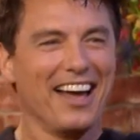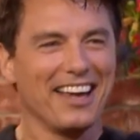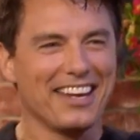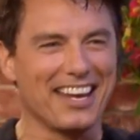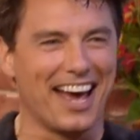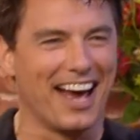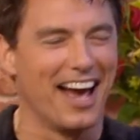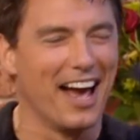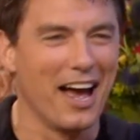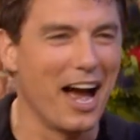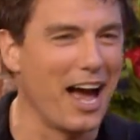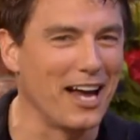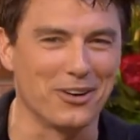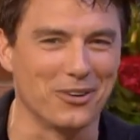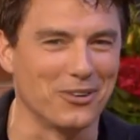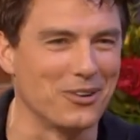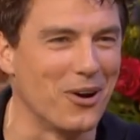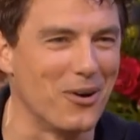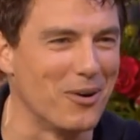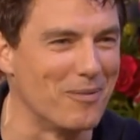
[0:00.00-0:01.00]
Yeah, I
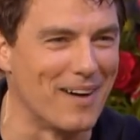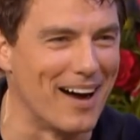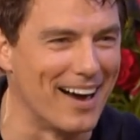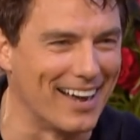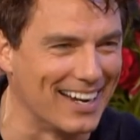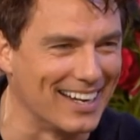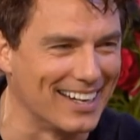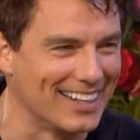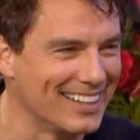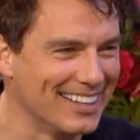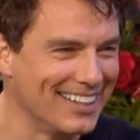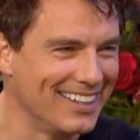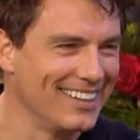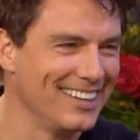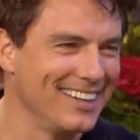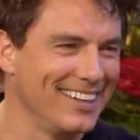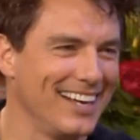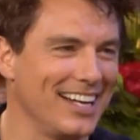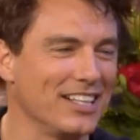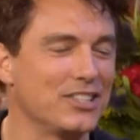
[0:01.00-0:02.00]
don't know about it.
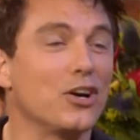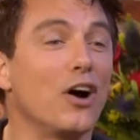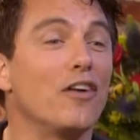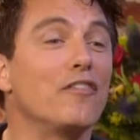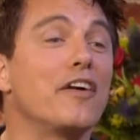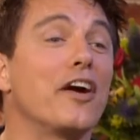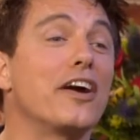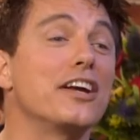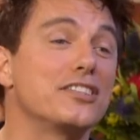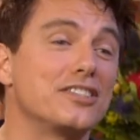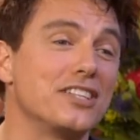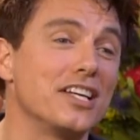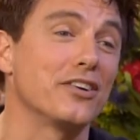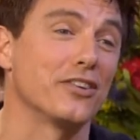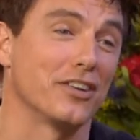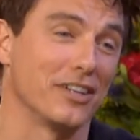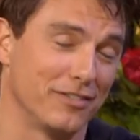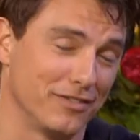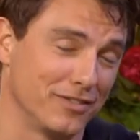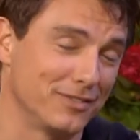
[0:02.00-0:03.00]
It's all very secretive.